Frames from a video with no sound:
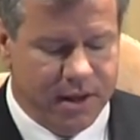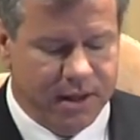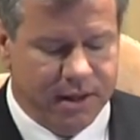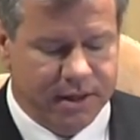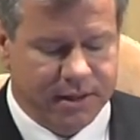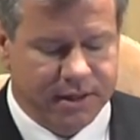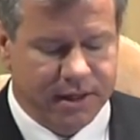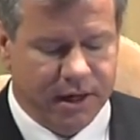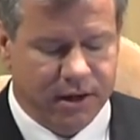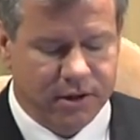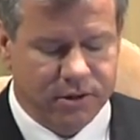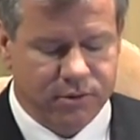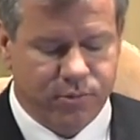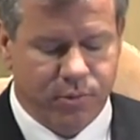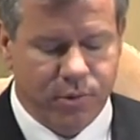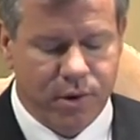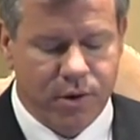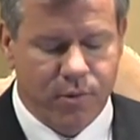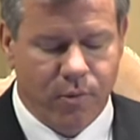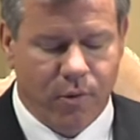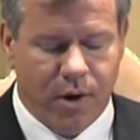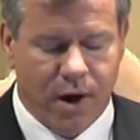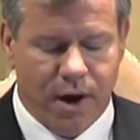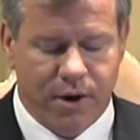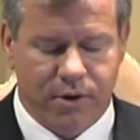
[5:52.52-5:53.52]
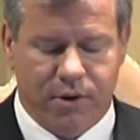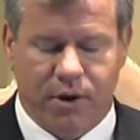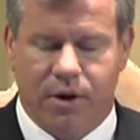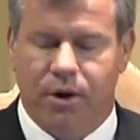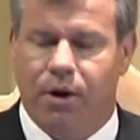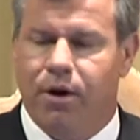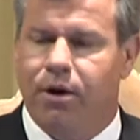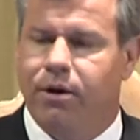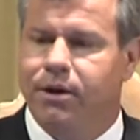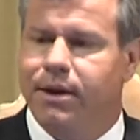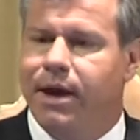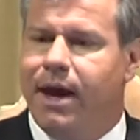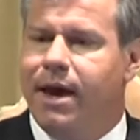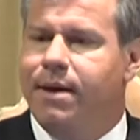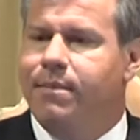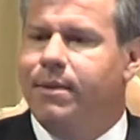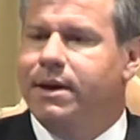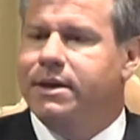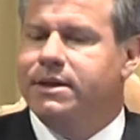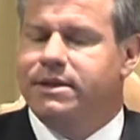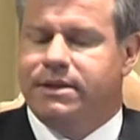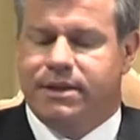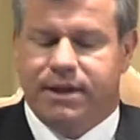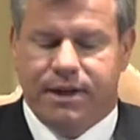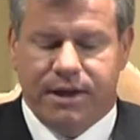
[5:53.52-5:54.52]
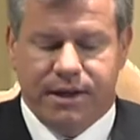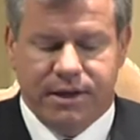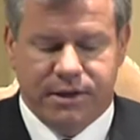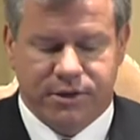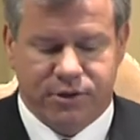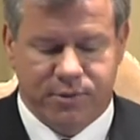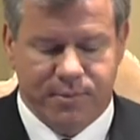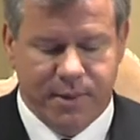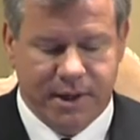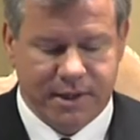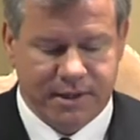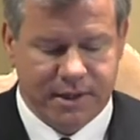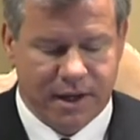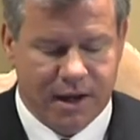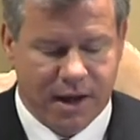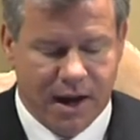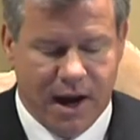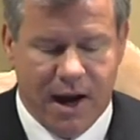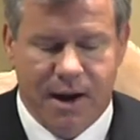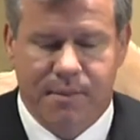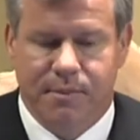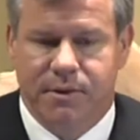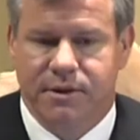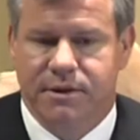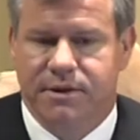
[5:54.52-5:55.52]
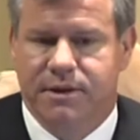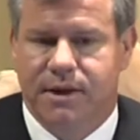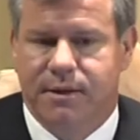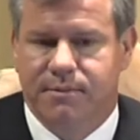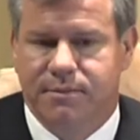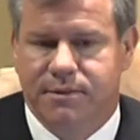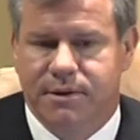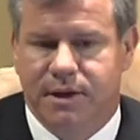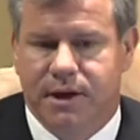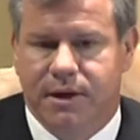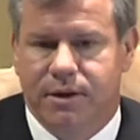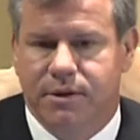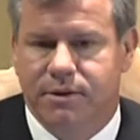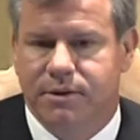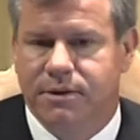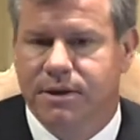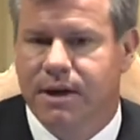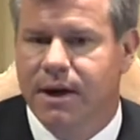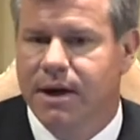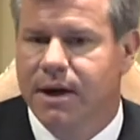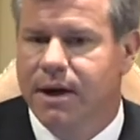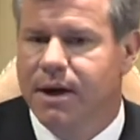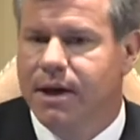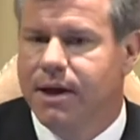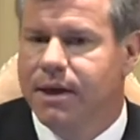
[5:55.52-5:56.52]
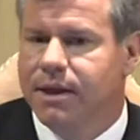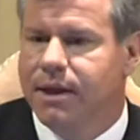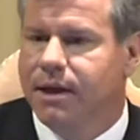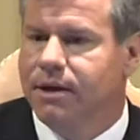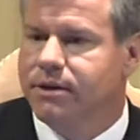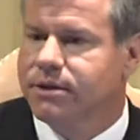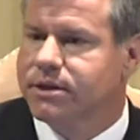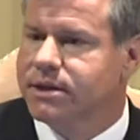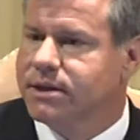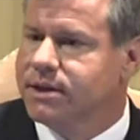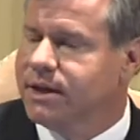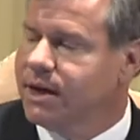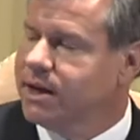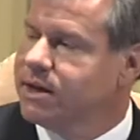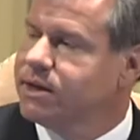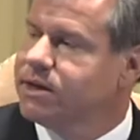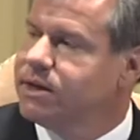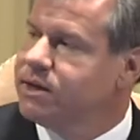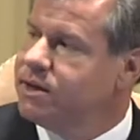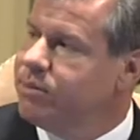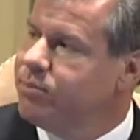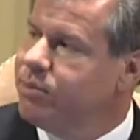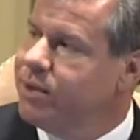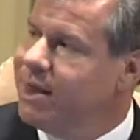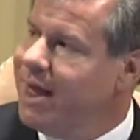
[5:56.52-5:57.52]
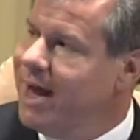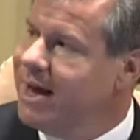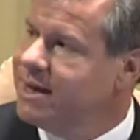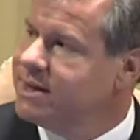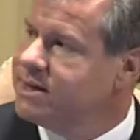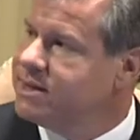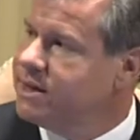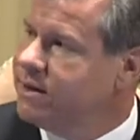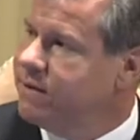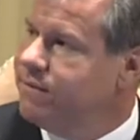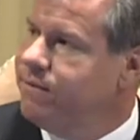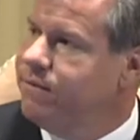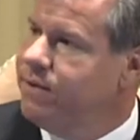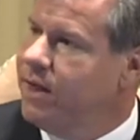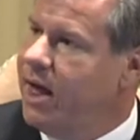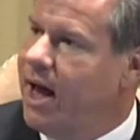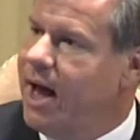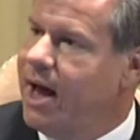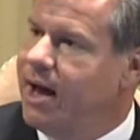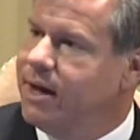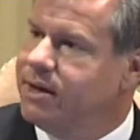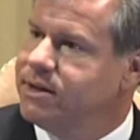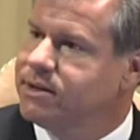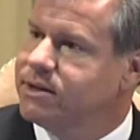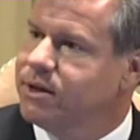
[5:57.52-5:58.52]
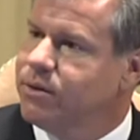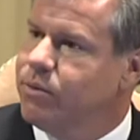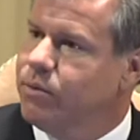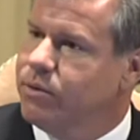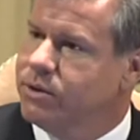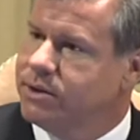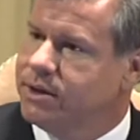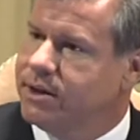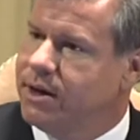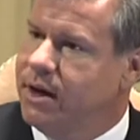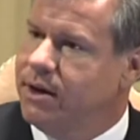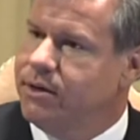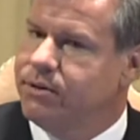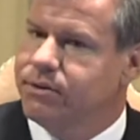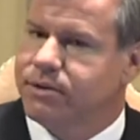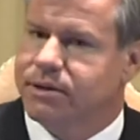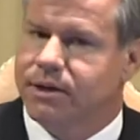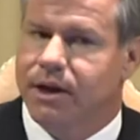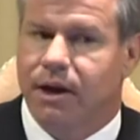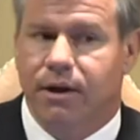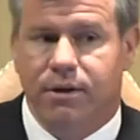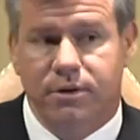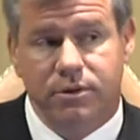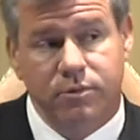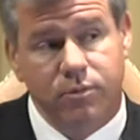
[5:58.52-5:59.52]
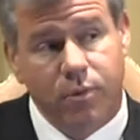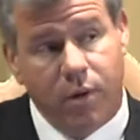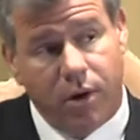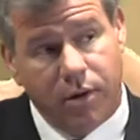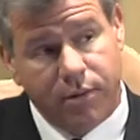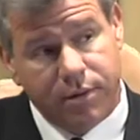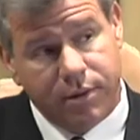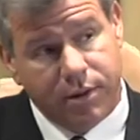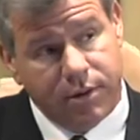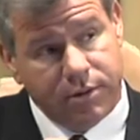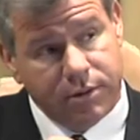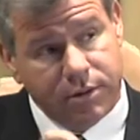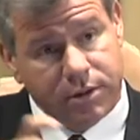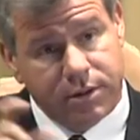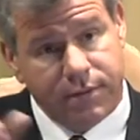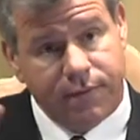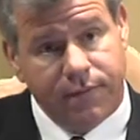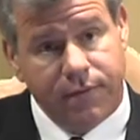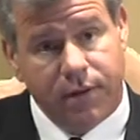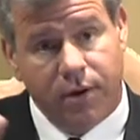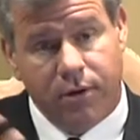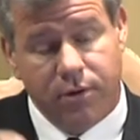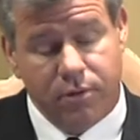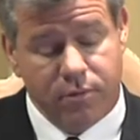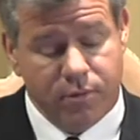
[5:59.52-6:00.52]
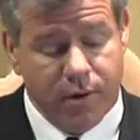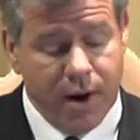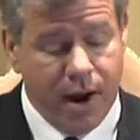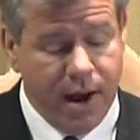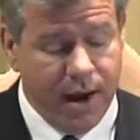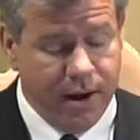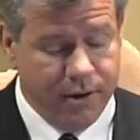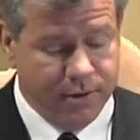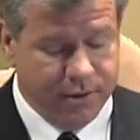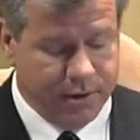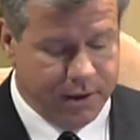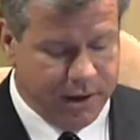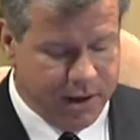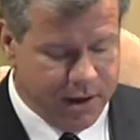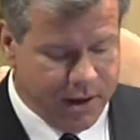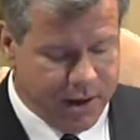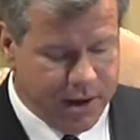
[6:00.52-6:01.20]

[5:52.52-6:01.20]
The cells we want are called MSCs or mesenchymal stem cells. They'll stick to the plastic flask, whereas the other cells won't. They'll just float around.